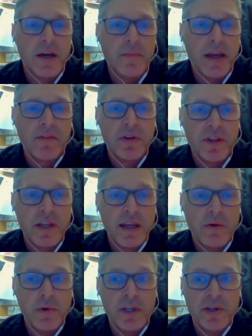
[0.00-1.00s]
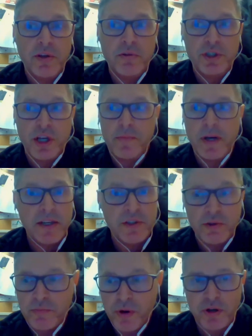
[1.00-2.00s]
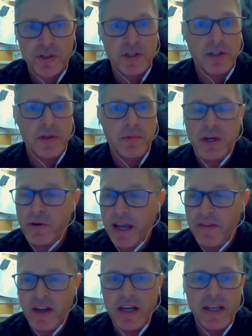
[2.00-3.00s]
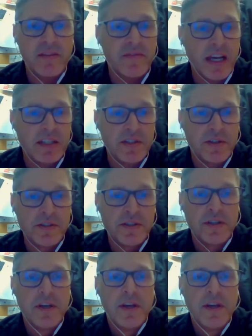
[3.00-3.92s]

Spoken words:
Everything that we do, Jim and I do personally. We don't have any investors,